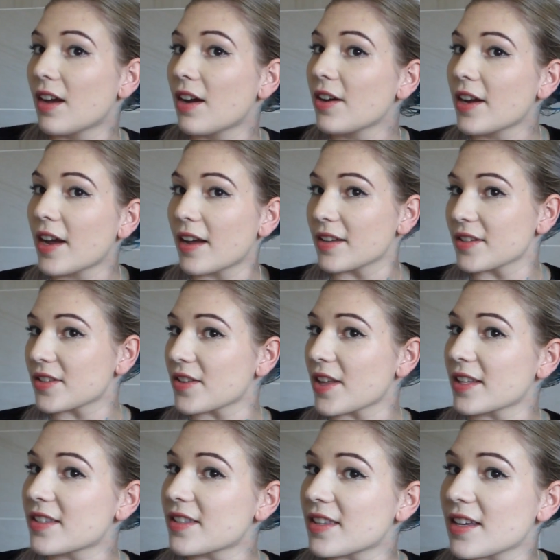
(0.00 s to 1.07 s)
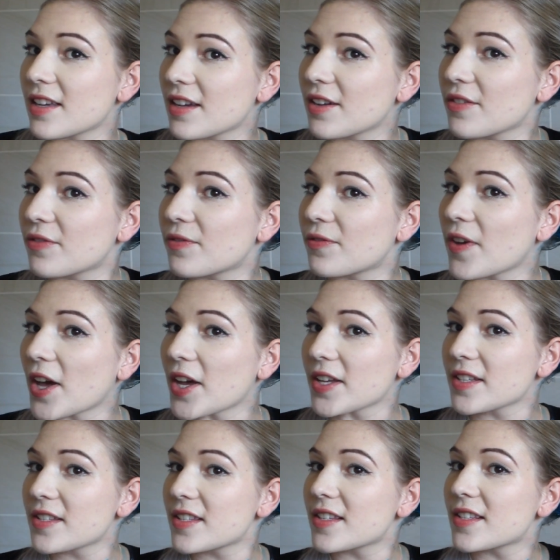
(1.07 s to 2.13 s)
Okay, so that's the
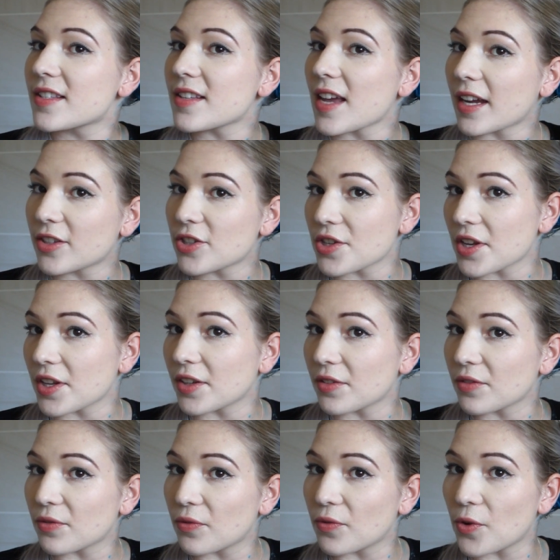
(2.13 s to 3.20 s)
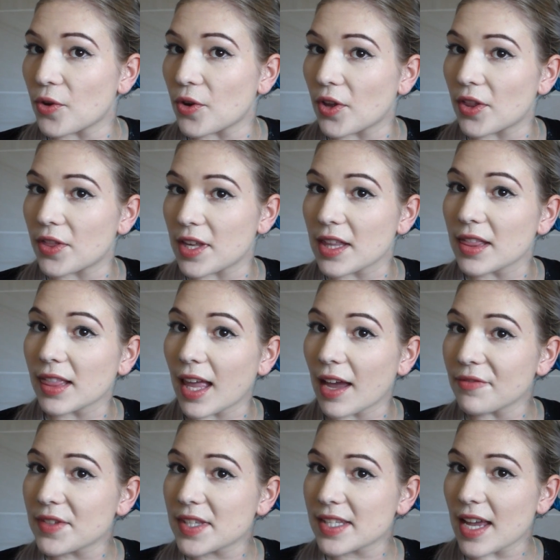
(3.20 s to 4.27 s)
first section for the
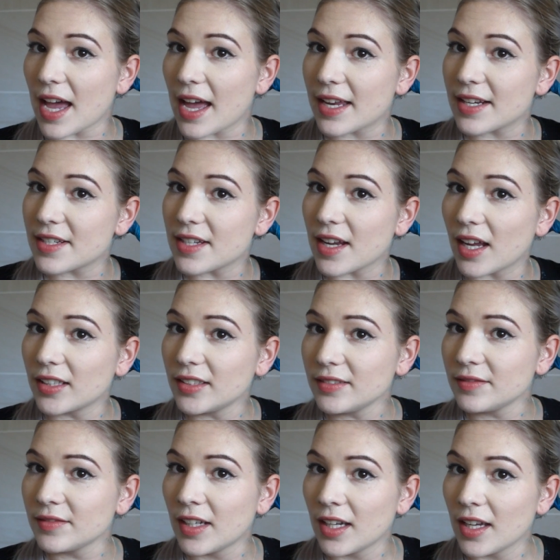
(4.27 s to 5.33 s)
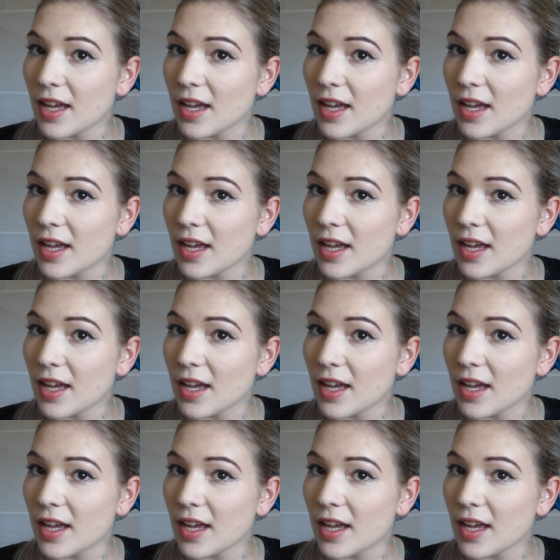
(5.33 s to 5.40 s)
left side done.